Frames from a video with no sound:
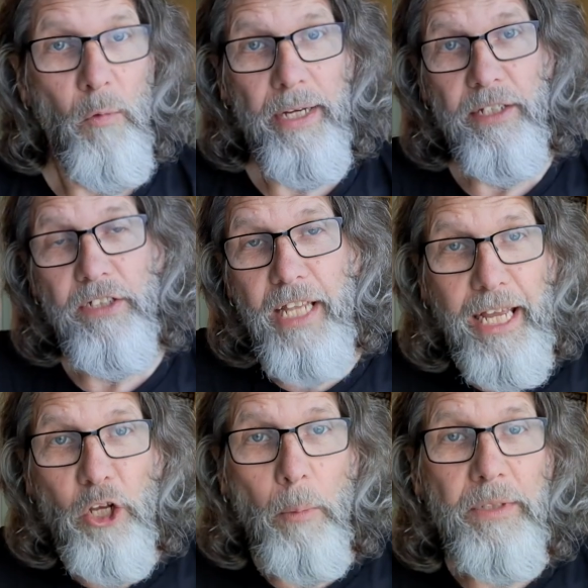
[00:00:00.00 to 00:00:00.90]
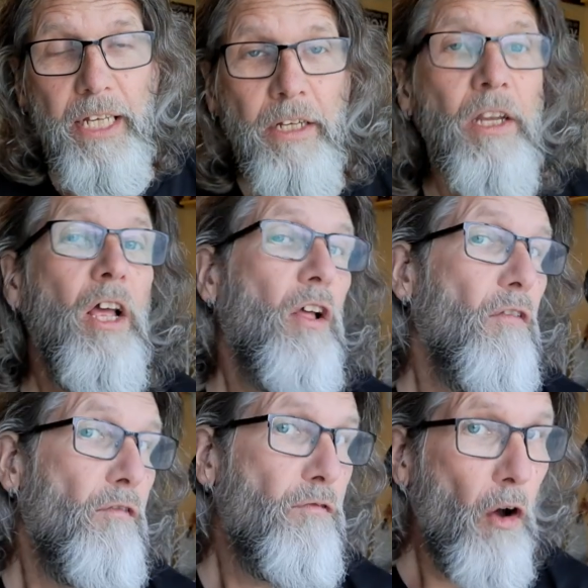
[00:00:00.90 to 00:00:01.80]
when the snake comes in
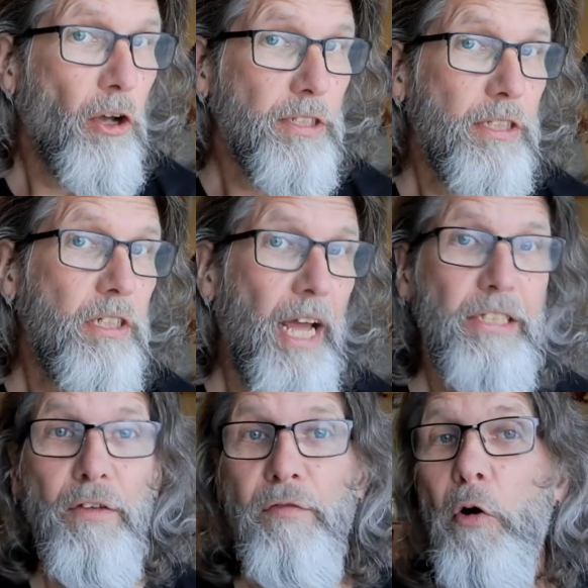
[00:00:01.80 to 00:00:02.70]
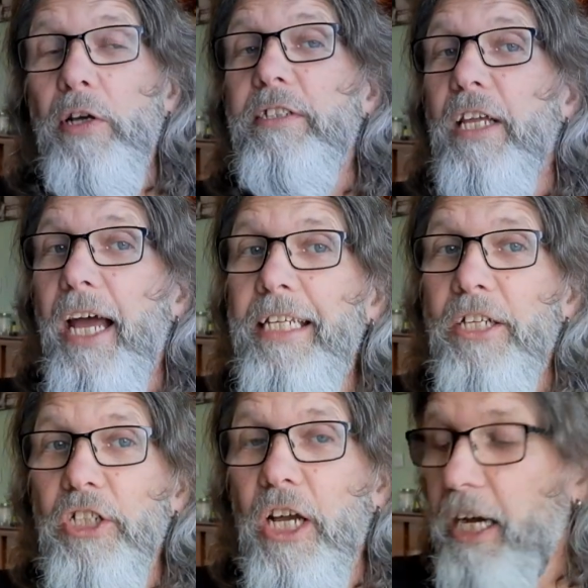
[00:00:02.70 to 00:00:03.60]
first as the first
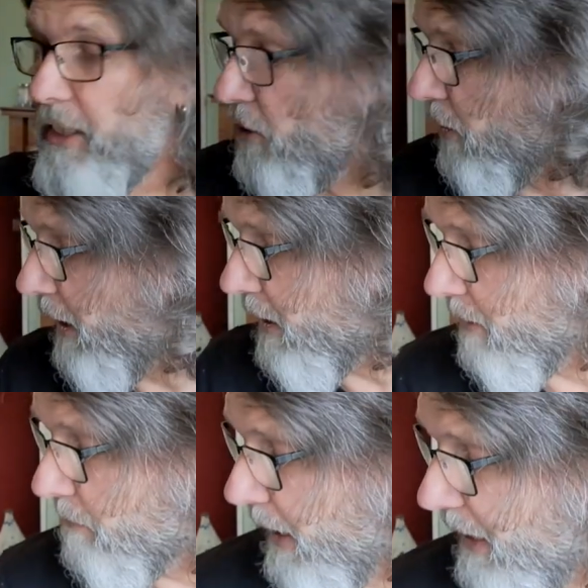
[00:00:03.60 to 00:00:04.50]
energy guide or um,